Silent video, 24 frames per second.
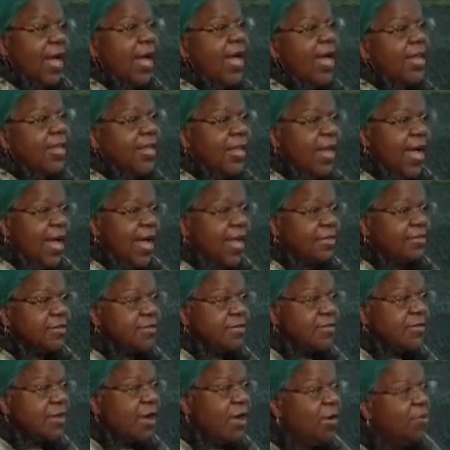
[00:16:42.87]
and it has
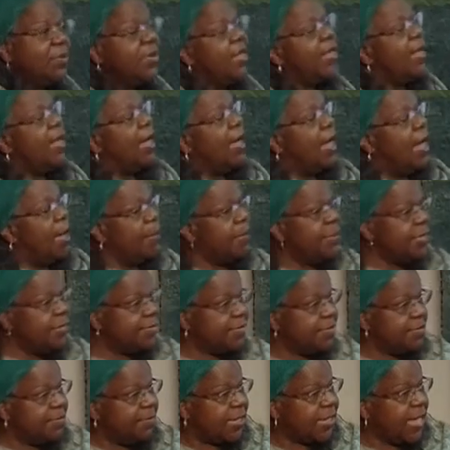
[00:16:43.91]
its own
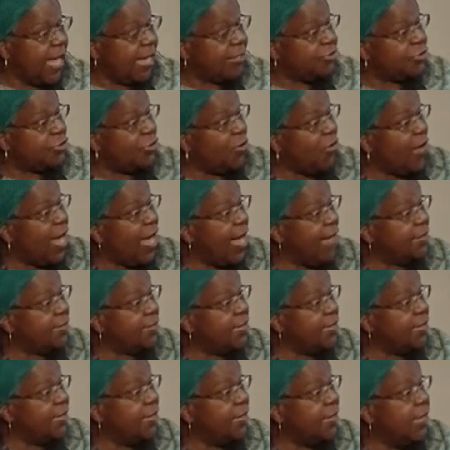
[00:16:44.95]
epistemological
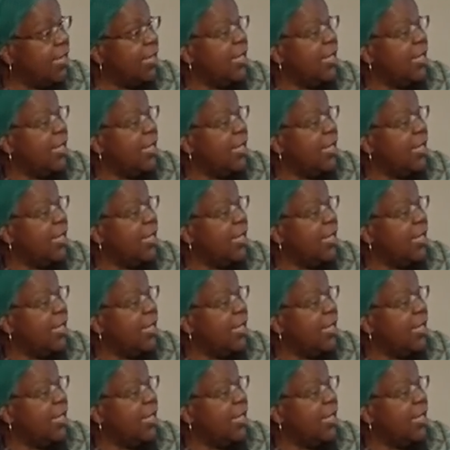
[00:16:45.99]
outlook